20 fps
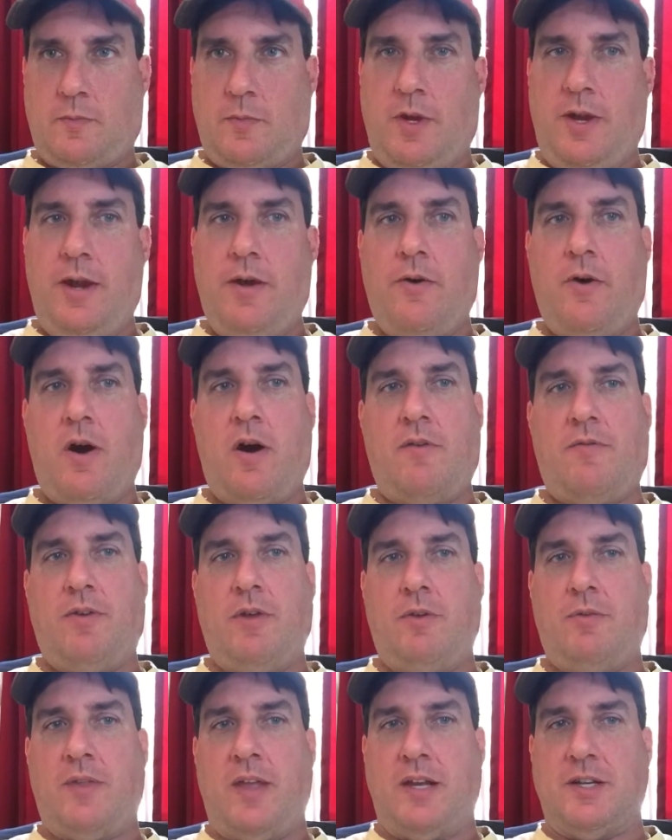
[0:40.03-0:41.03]
here are a
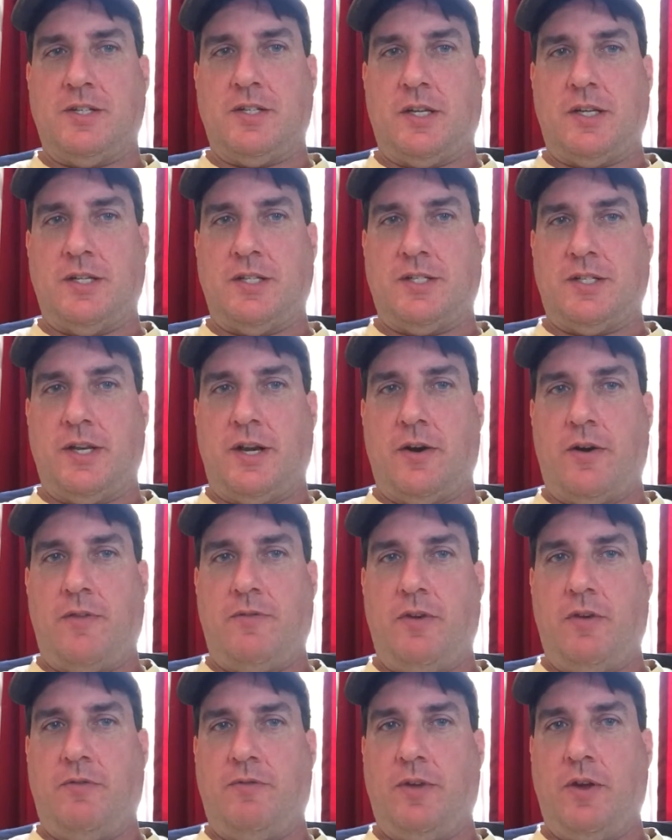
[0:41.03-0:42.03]
few things to consider
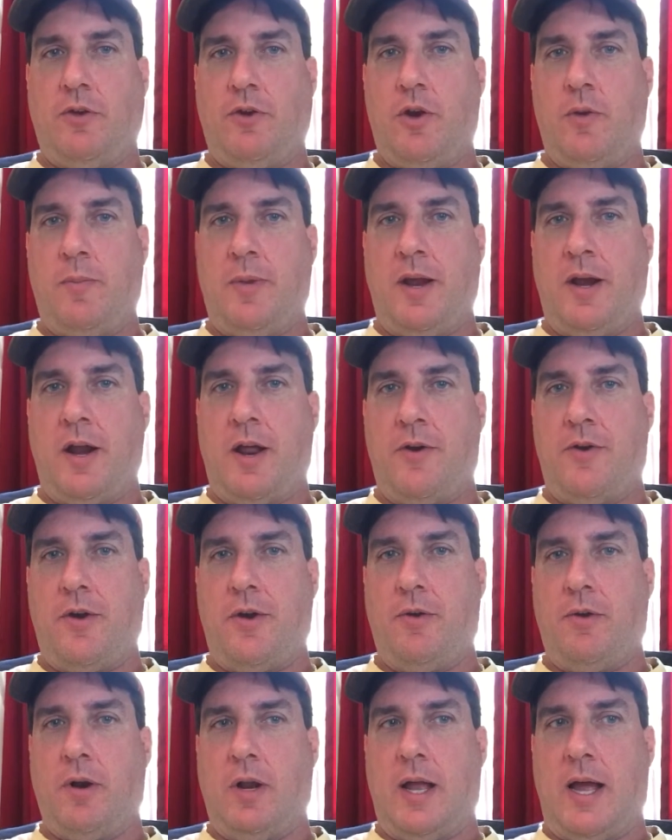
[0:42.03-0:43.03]
if you feel you're being
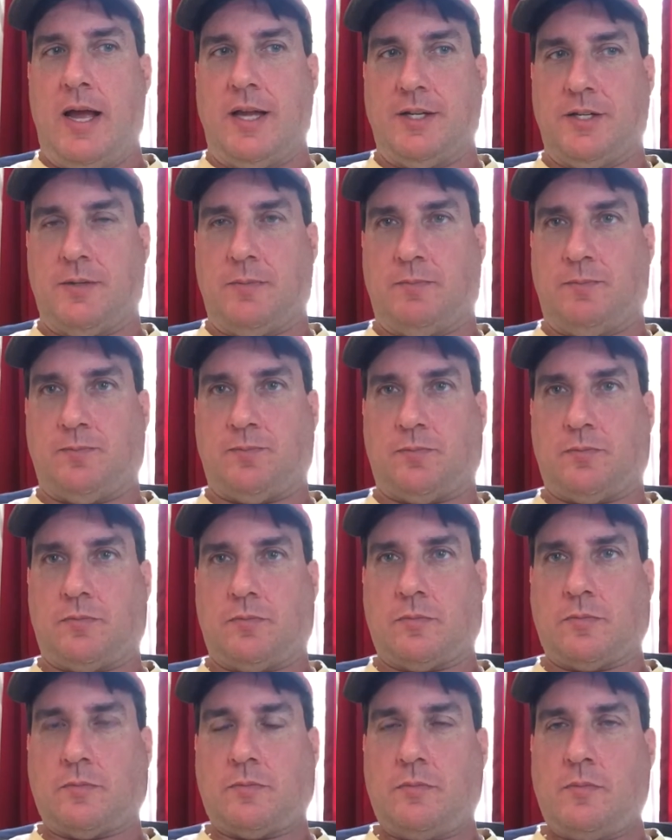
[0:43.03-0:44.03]
underutilized
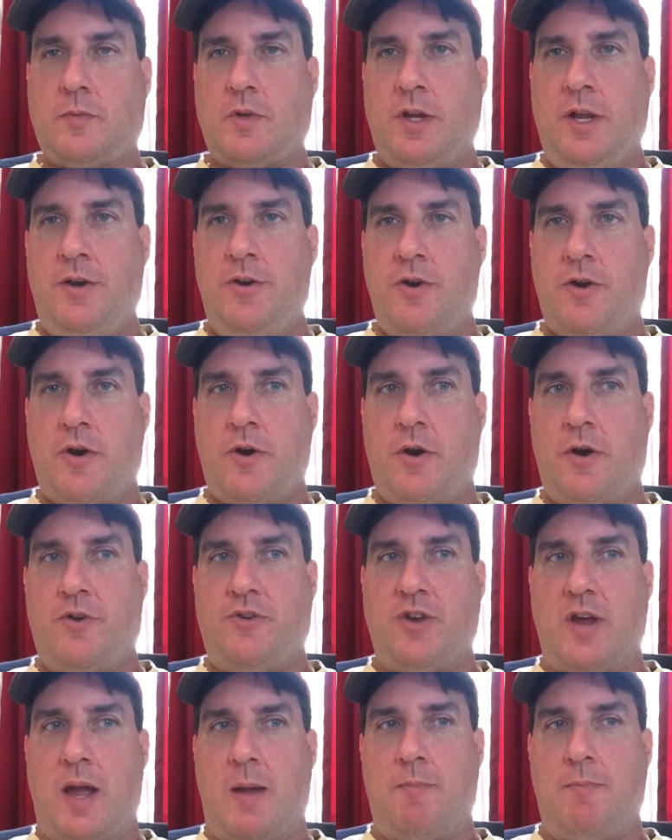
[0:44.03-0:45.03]
in your current
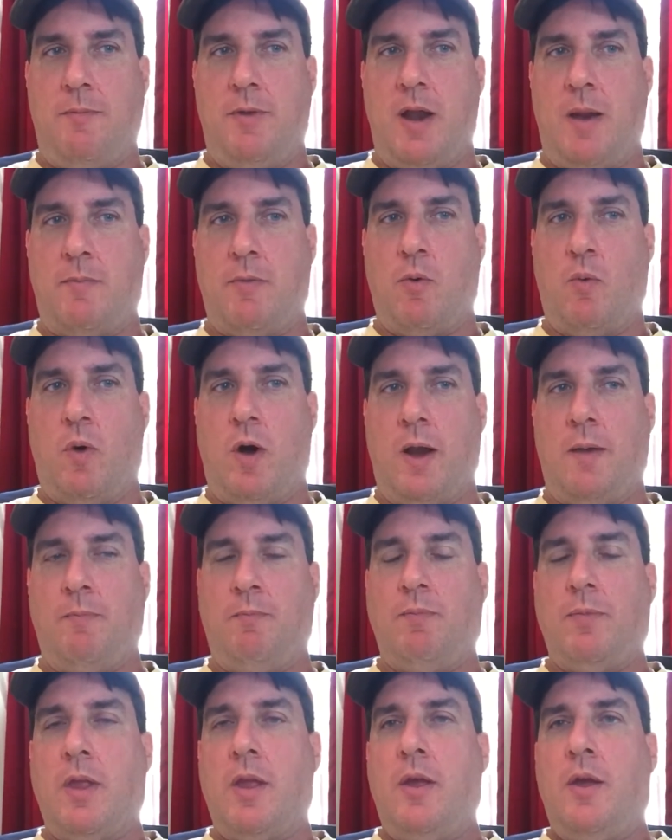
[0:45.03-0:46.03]
job. Number one,
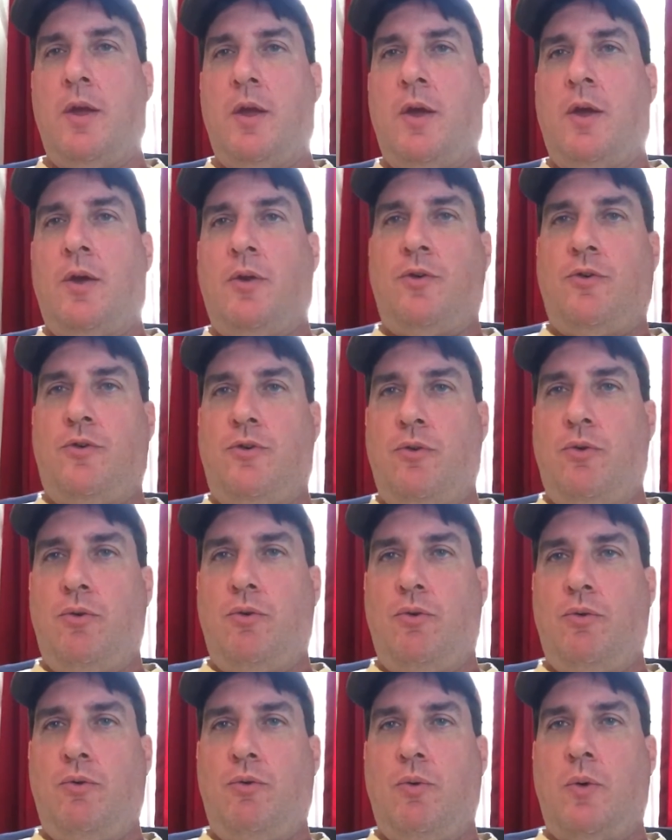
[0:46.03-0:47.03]

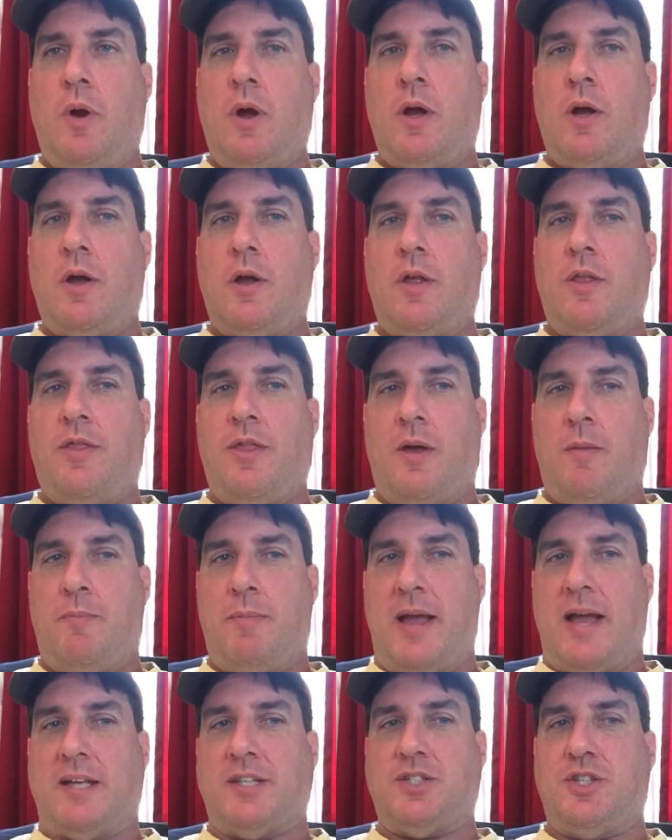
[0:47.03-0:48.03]
do the
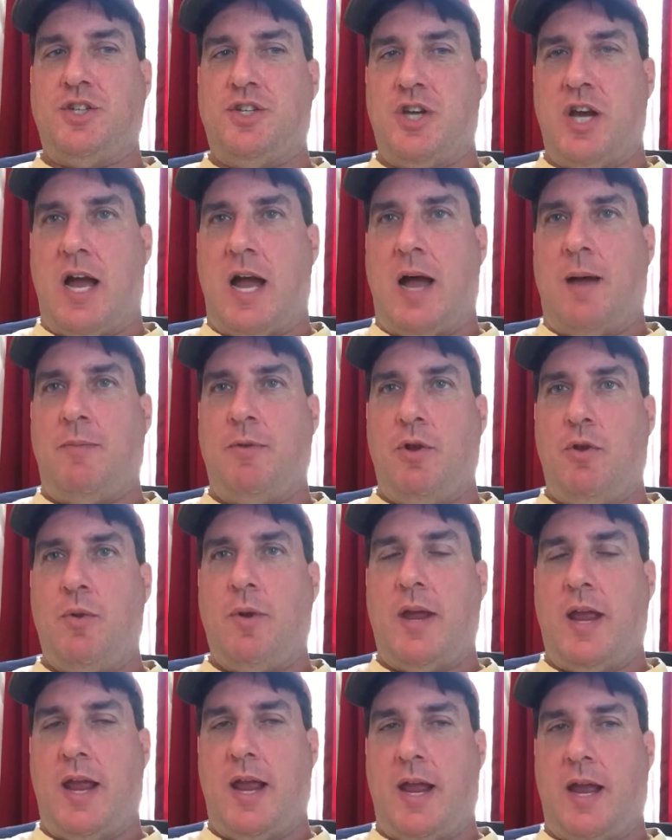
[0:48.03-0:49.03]
best job you
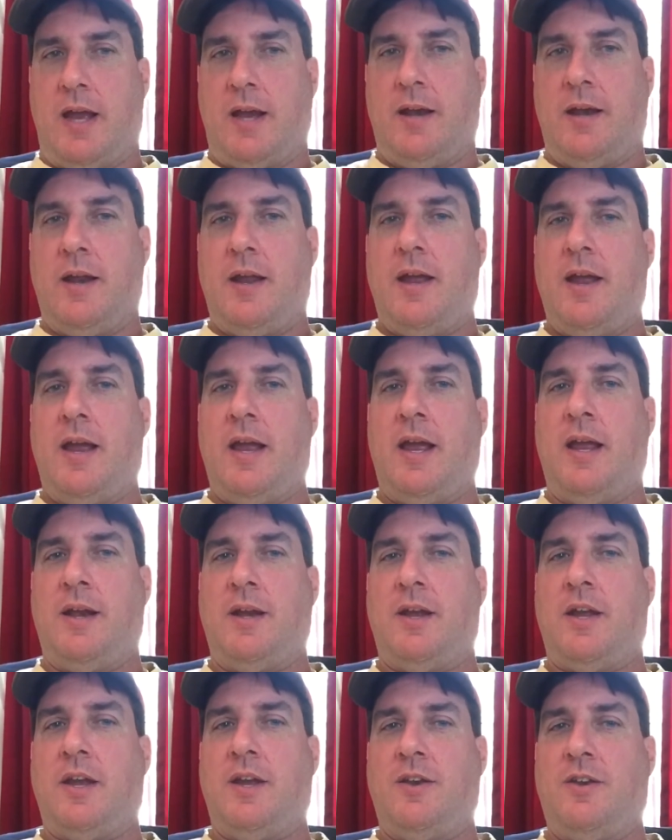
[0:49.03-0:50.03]
can
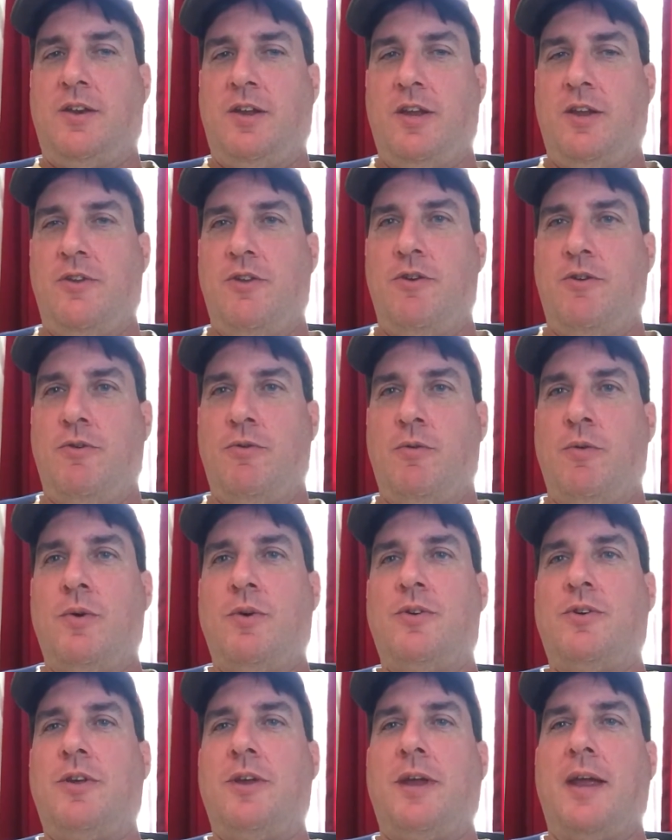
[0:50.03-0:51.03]
and continue
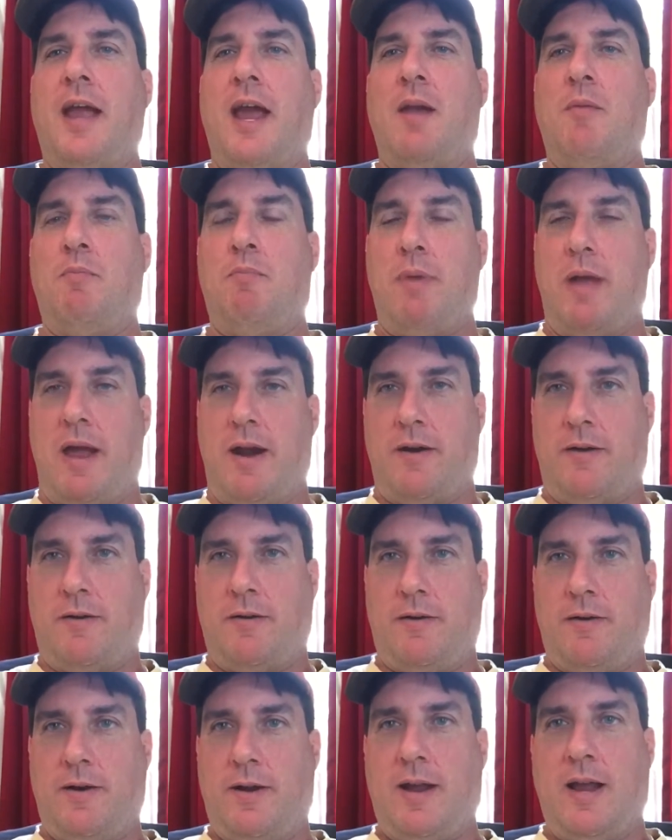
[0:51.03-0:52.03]
to get better
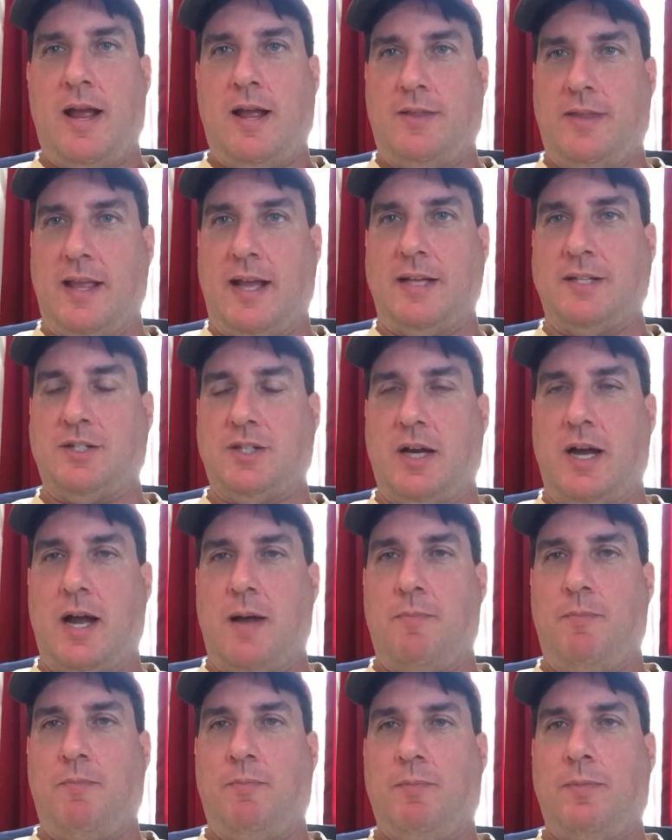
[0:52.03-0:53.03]
at that job,